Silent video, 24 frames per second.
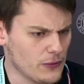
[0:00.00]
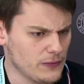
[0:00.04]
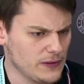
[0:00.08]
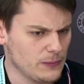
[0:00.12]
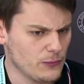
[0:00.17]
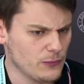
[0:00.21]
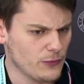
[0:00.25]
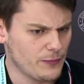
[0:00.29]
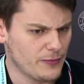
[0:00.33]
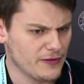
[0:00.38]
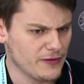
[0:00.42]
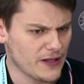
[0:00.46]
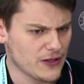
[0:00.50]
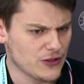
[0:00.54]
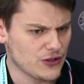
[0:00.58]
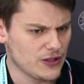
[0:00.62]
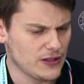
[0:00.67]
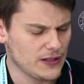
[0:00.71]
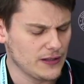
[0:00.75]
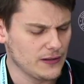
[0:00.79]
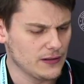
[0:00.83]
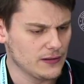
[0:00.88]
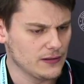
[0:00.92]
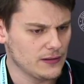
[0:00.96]
the only move
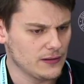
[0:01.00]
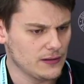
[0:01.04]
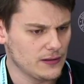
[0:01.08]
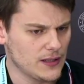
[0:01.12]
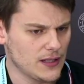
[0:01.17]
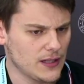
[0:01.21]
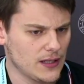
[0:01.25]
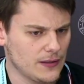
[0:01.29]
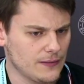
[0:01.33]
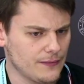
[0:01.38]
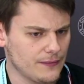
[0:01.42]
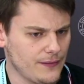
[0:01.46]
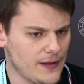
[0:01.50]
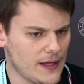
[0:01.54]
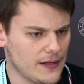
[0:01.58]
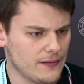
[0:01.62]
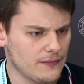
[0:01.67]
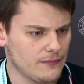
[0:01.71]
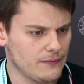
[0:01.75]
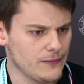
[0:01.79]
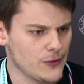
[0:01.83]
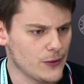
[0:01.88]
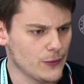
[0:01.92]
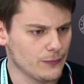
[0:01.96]
potentially that,
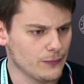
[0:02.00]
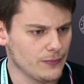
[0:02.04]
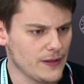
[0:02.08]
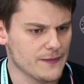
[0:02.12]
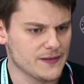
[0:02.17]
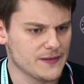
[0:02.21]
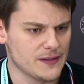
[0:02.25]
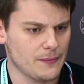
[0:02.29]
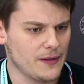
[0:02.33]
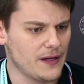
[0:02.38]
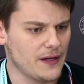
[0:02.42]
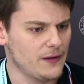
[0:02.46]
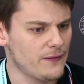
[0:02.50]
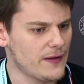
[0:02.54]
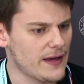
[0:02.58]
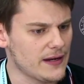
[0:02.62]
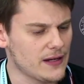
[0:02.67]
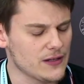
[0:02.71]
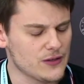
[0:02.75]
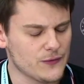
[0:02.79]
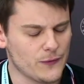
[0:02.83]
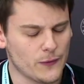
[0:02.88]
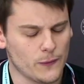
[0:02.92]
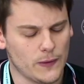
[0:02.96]
you know, gives a big
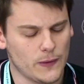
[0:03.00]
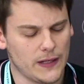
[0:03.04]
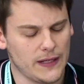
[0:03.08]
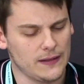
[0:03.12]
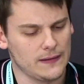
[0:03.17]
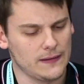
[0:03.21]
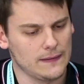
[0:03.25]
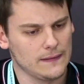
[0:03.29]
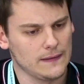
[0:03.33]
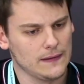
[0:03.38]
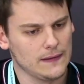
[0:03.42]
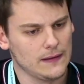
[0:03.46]
advantage for white.